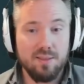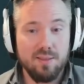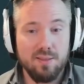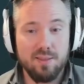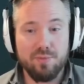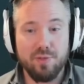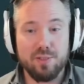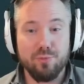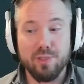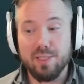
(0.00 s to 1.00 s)
These
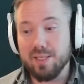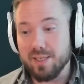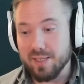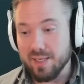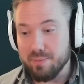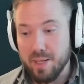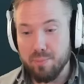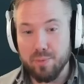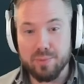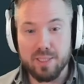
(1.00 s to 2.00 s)
things really are an
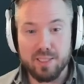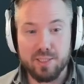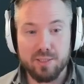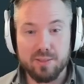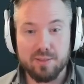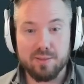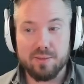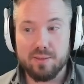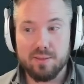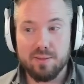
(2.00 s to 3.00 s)
abomination, but
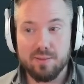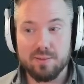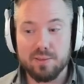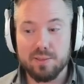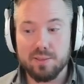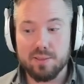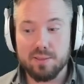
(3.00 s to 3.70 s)
holy shit.